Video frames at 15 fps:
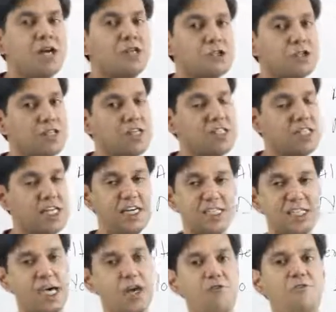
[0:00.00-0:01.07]
So this takes
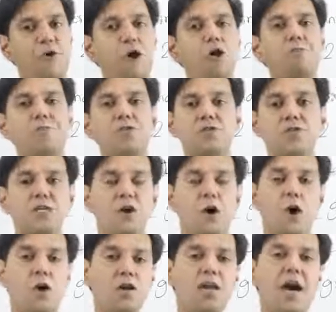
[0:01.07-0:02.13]
care of
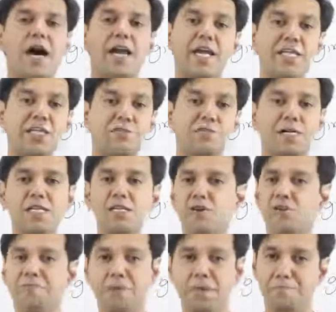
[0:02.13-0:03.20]
all arrangements
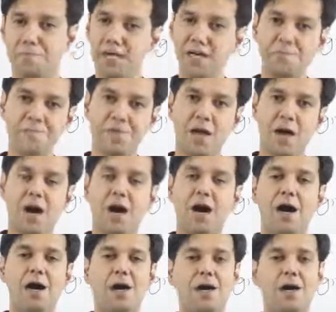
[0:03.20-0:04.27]
of people.
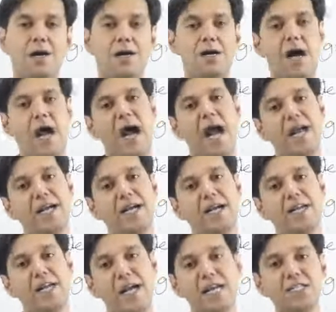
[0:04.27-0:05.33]

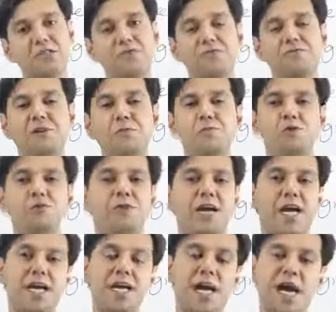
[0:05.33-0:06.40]
And next we will move
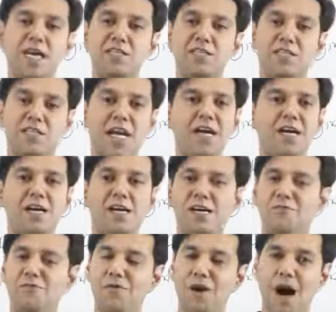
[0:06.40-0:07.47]
ahead and check
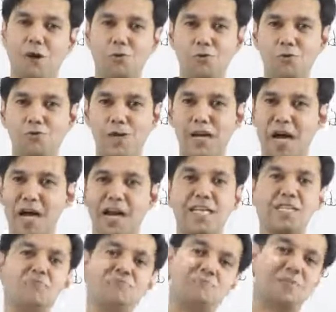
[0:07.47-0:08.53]
how do we
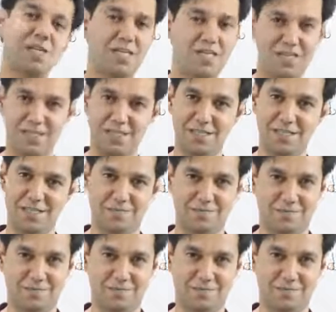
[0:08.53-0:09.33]
arrange words.